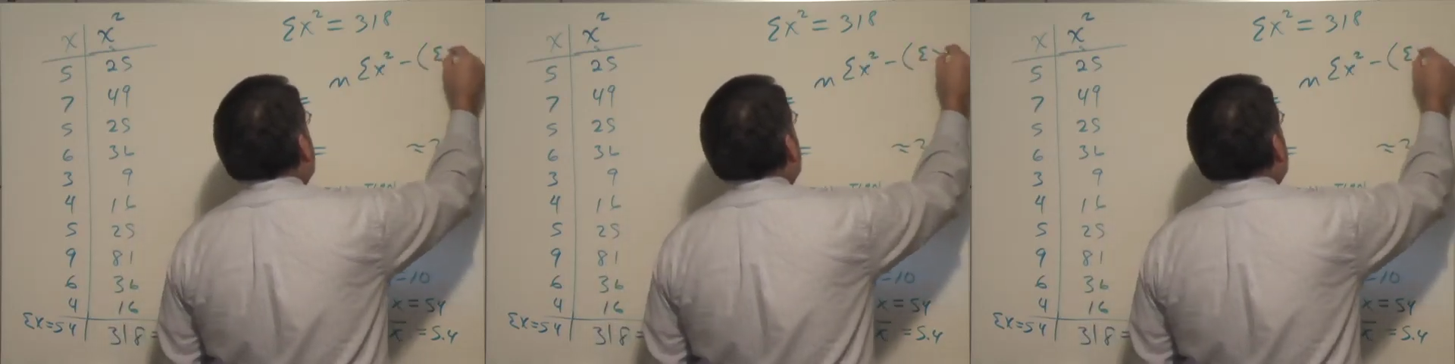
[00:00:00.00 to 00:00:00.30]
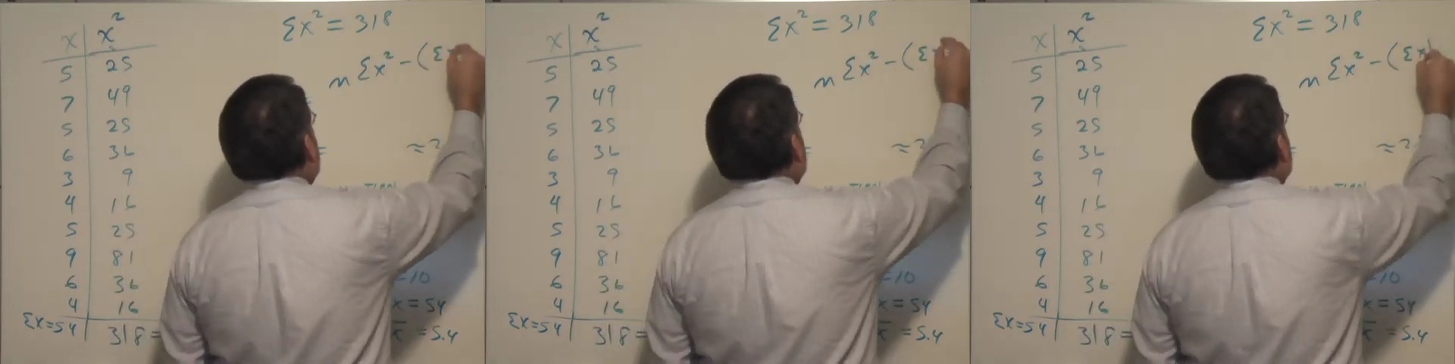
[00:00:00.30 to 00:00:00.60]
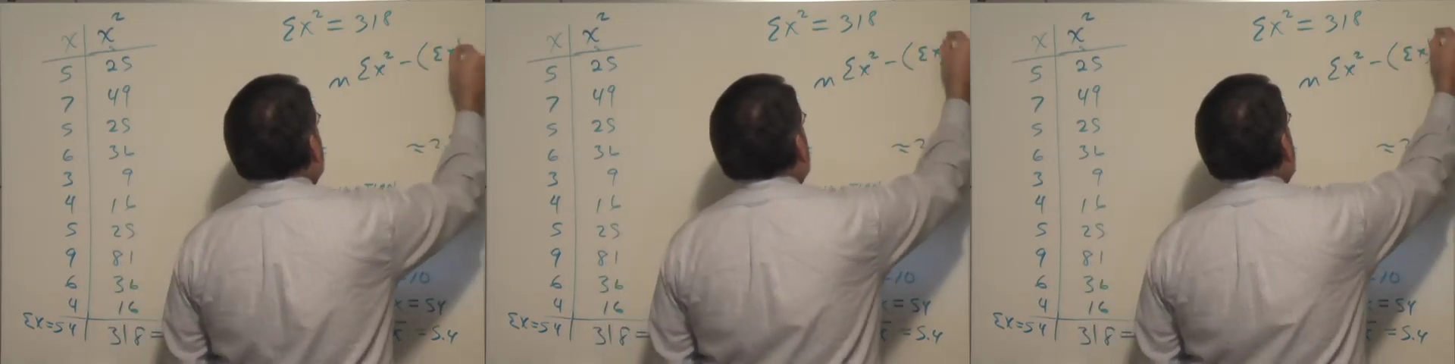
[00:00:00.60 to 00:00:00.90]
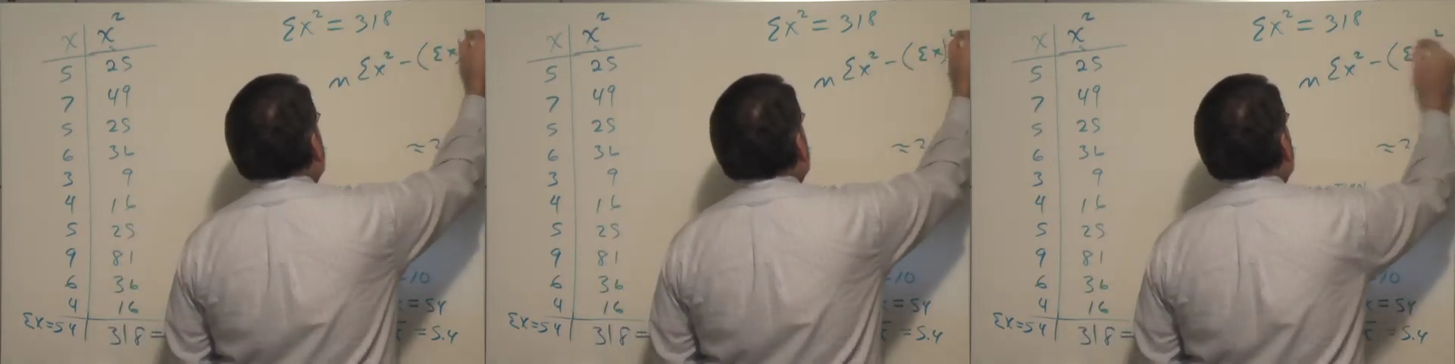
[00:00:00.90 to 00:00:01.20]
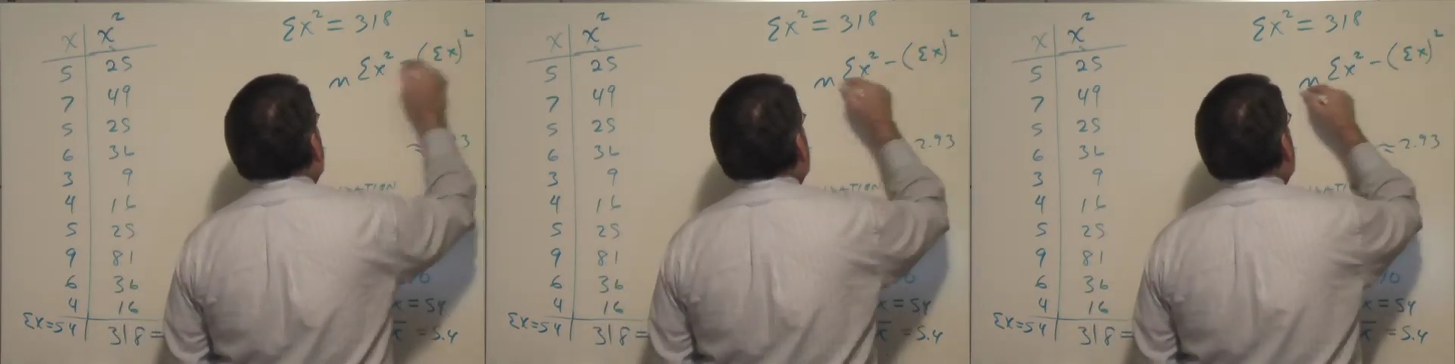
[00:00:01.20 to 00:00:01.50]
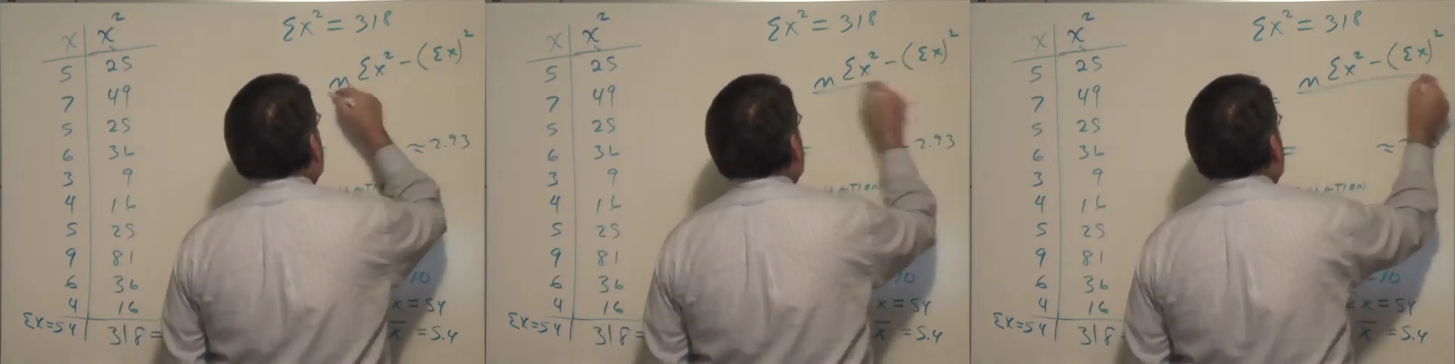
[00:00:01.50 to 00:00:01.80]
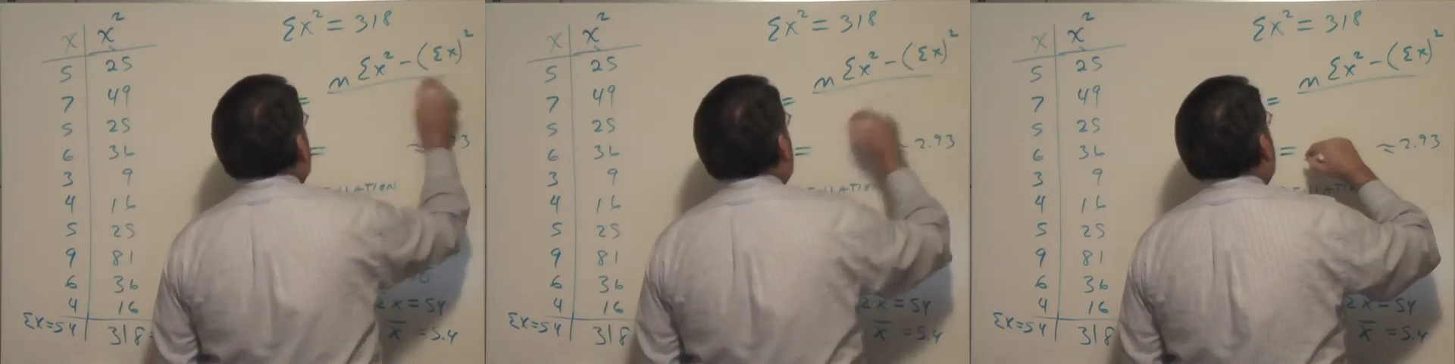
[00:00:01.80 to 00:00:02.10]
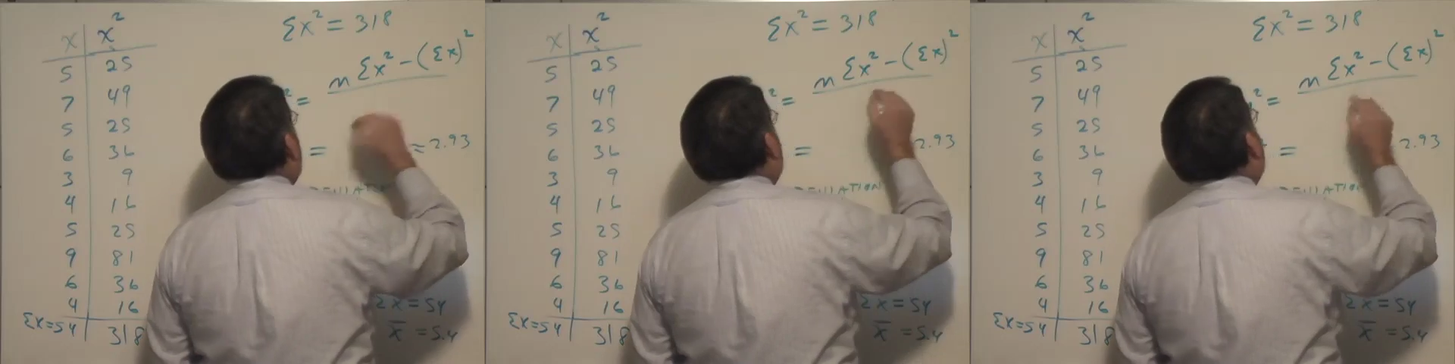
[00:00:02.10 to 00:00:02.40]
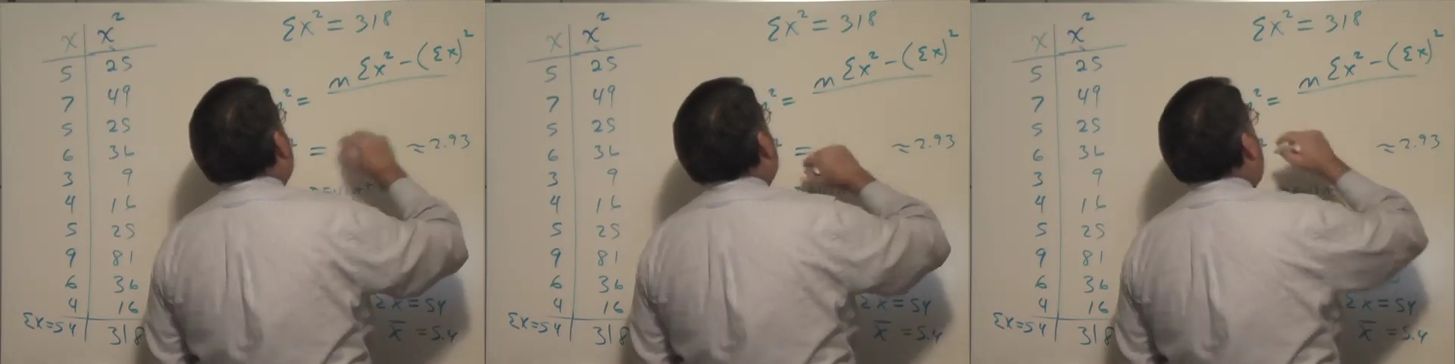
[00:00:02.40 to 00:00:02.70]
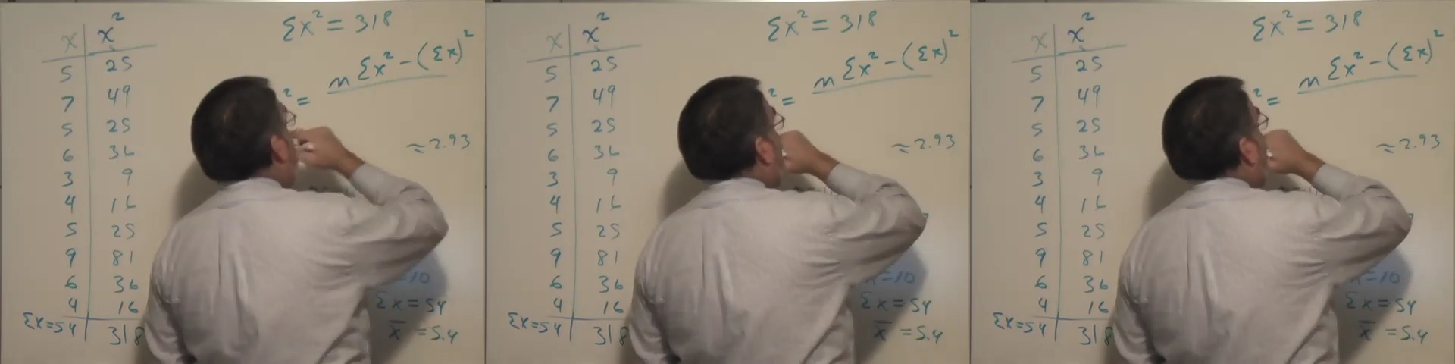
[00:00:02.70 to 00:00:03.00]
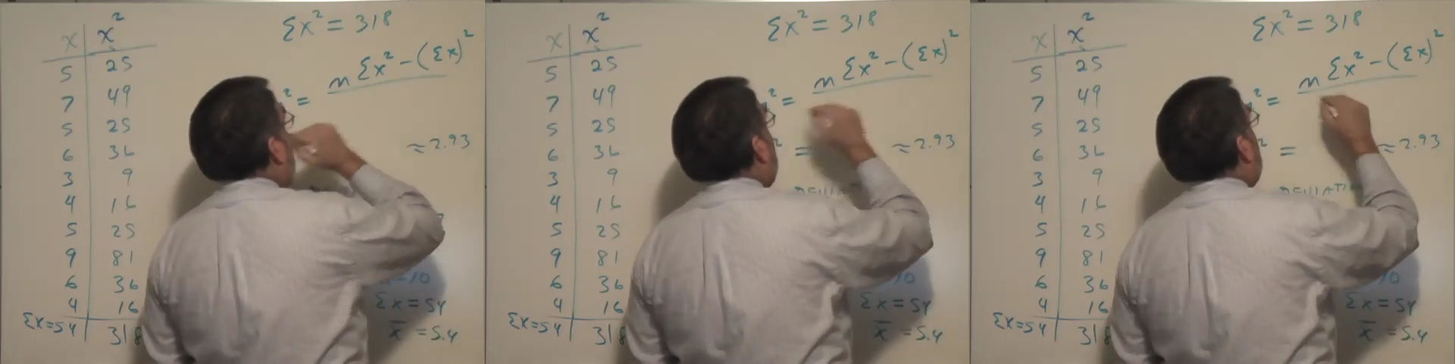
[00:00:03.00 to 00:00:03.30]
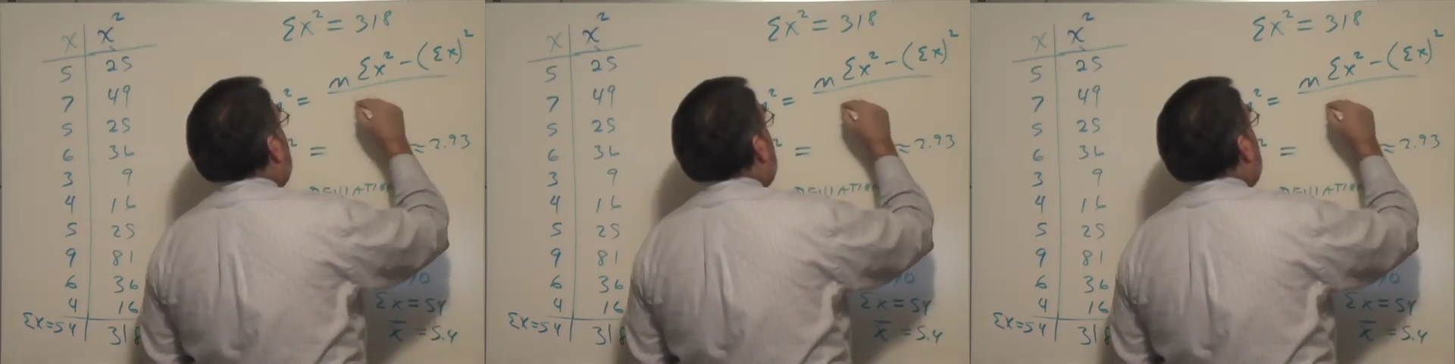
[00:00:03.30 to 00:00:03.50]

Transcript: [unreadable: no face in view]